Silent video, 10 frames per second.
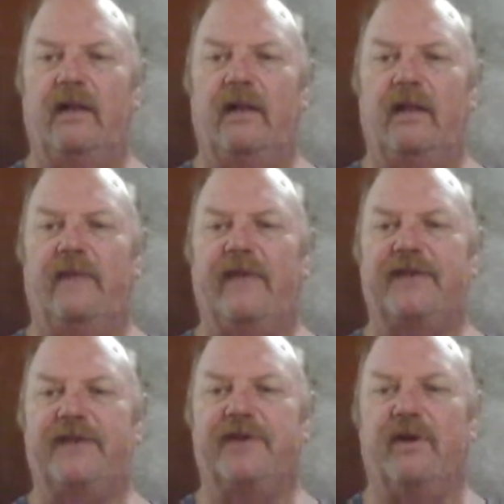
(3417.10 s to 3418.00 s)

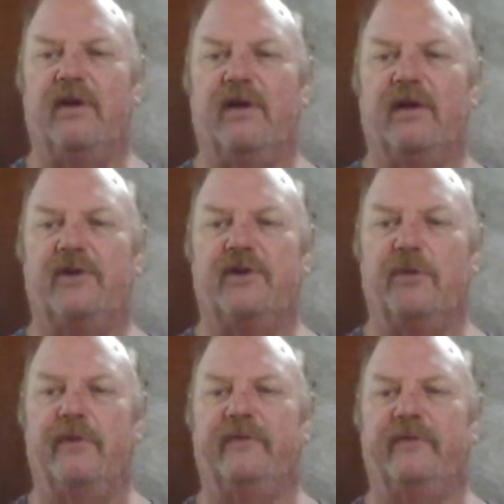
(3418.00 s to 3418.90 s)
Van Turner,
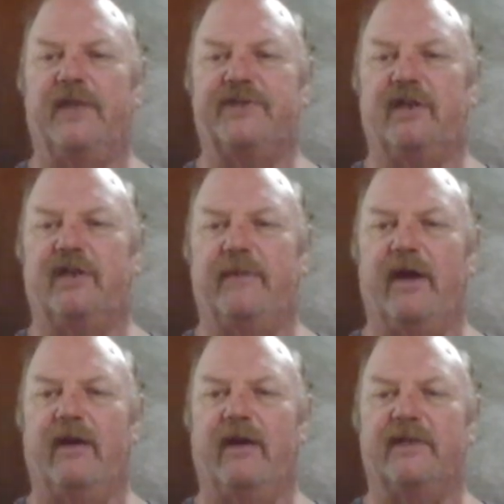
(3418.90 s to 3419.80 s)
October inflation in
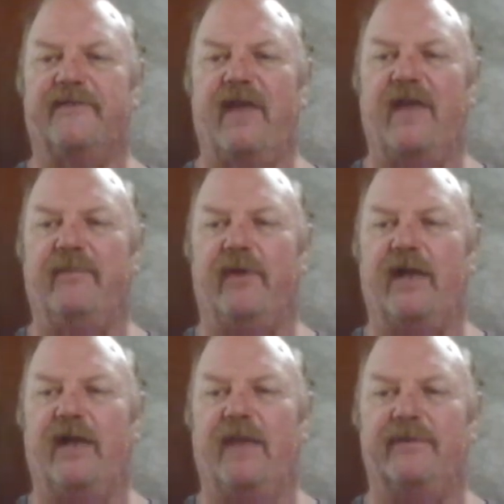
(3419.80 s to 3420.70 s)
America is
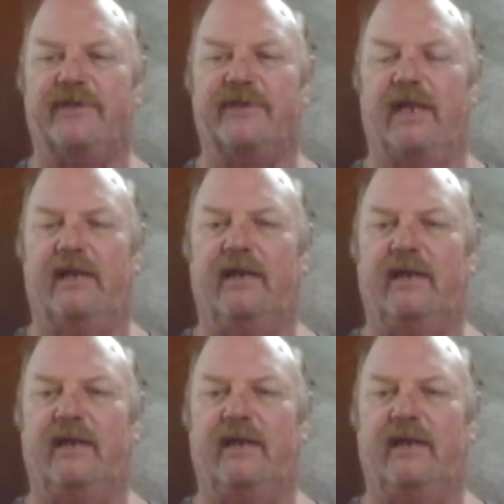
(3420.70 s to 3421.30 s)
5.9%.